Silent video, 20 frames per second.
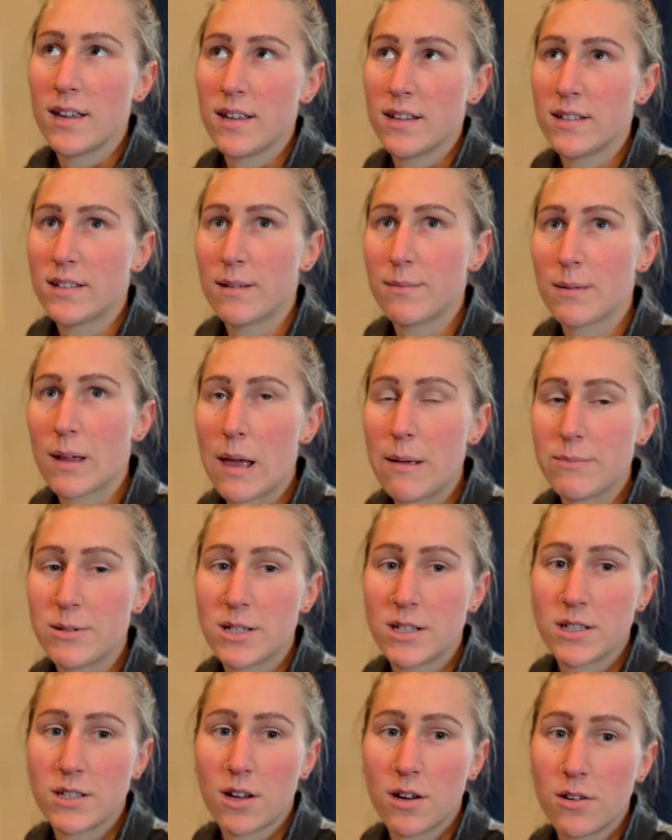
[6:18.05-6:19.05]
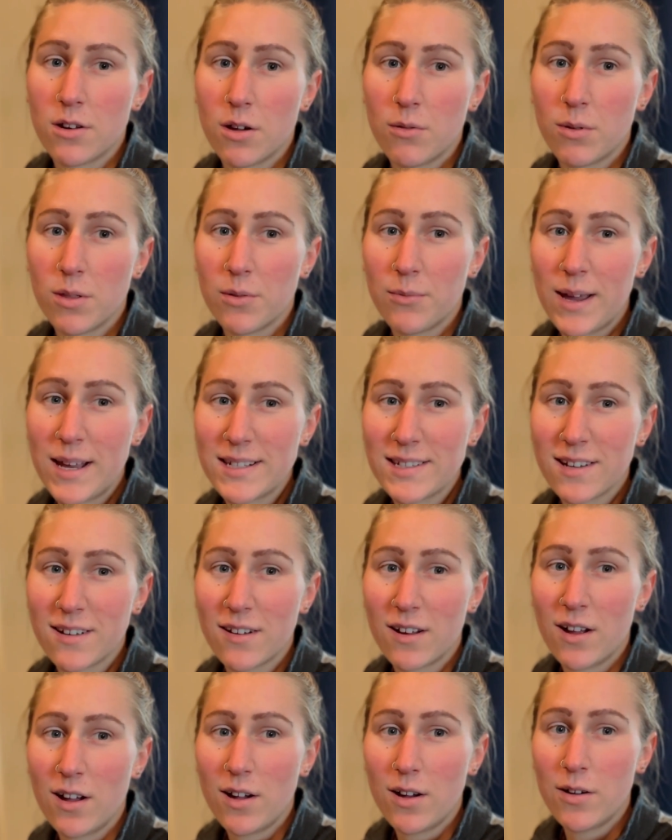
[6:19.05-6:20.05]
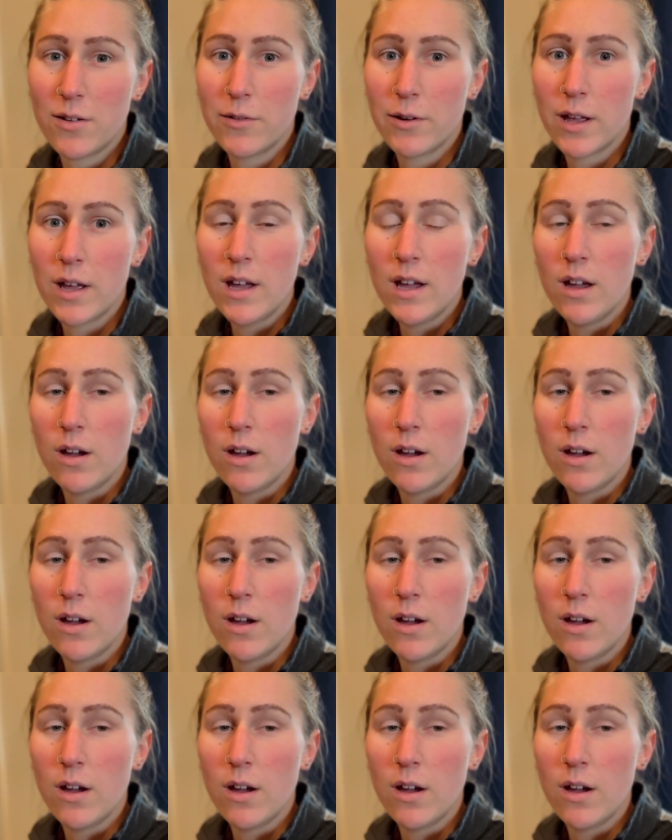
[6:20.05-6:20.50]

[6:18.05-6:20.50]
sometimes you just don't know what the week's going to hold,